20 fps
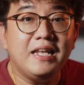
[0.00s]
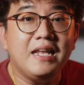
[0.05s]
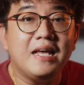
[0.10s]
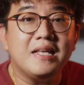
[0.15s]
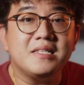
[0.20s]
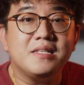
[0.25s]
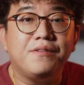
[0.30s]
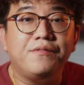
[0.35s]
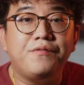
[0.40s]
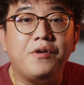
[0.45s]
It
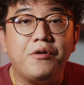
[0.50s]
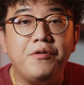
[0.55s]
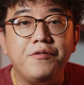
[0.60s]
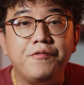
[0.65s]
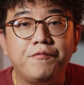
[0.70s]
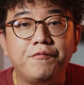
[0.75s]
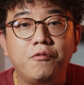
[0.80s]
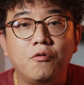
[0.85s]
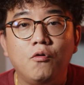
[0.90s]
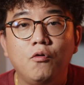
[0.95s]
has a very
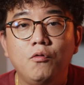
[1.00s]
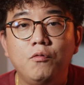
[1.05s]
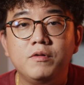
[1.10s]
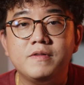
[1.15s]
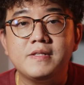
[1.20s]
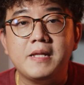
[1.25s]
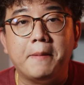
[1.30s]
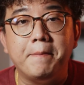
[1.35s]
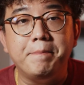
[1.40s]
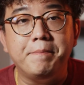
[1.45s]
full
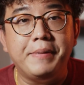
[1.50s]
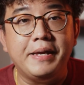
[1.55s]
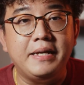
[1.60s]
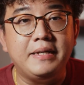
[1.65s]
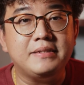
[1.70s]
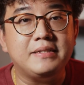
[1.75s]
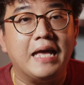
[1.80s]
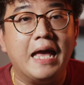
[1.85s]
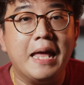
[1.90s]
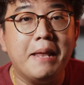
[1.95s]

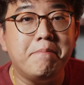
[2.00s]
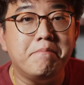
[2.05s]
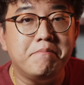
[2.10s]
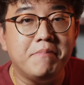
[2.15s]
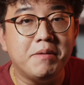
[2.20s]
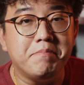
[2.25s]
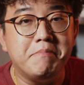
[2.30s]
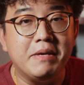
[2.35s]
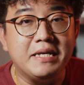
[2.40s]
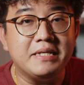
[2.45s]
sub-bass and
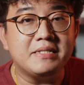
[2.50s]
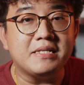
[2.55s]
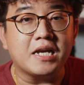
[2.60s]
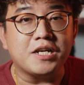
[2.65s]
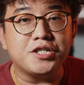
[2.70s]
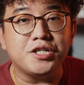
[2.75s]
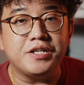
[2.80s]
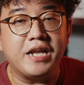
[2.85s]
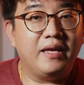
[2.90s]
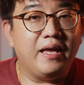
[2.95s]
mid-bass
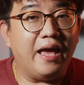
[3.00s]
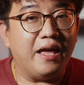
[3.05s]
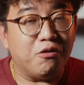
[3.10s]
section